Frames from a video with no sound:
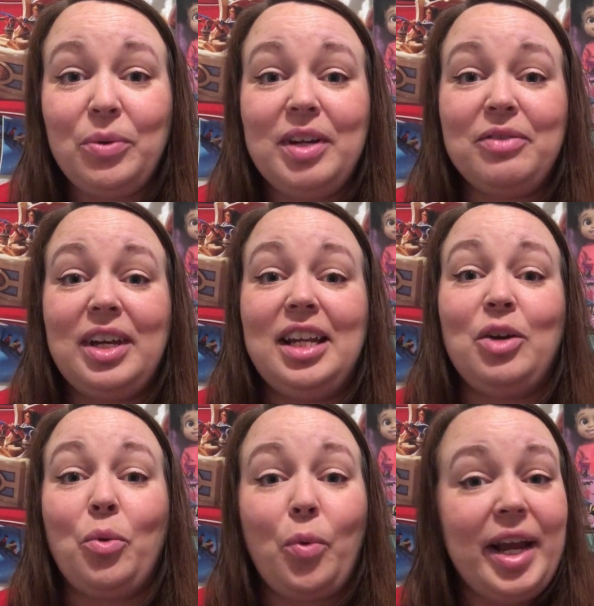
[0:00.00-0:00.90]
you
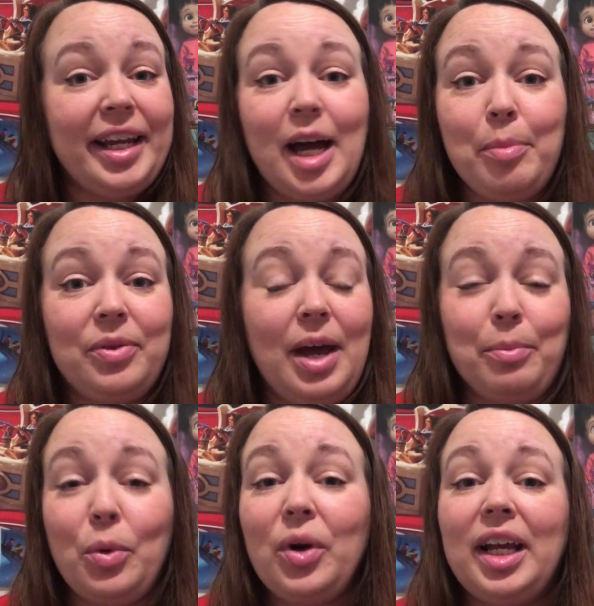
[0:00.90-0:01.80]
even wake up that
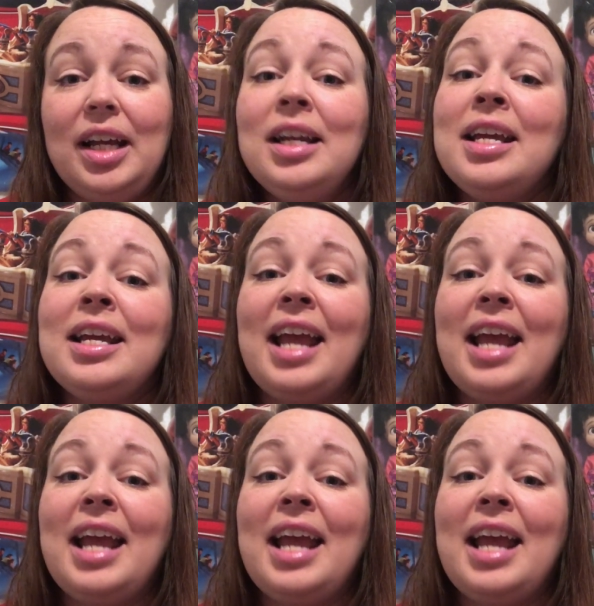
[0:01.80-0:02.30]
morning,